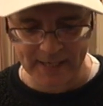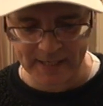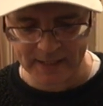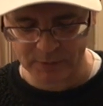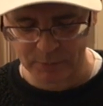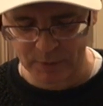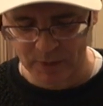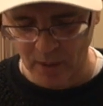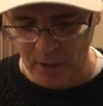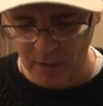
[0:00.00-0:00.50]

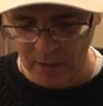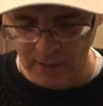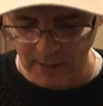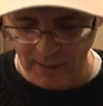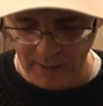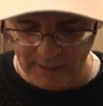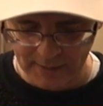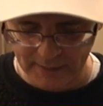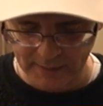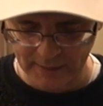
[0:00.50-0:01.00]
Yes, we are
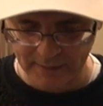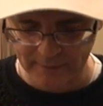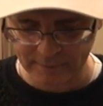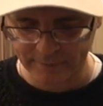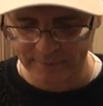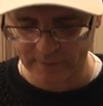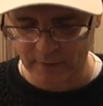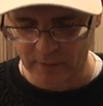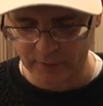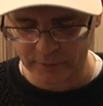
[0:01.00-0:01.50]

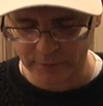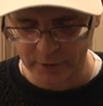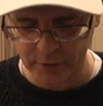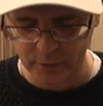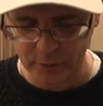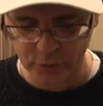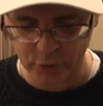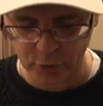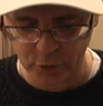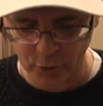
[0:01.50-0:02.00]
live on
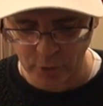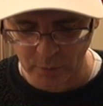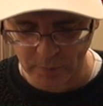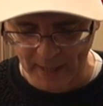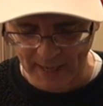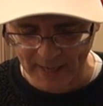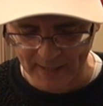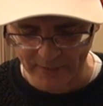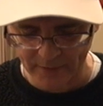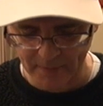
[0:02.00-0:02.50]
YouTube
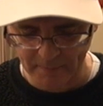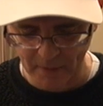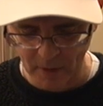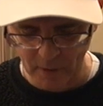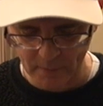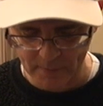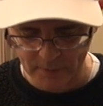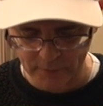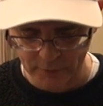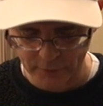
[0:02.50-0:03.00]
at the
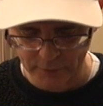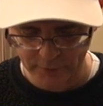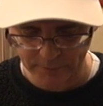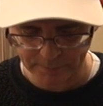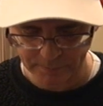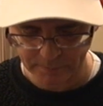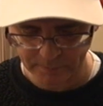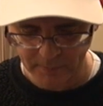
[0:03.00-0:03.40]
moment.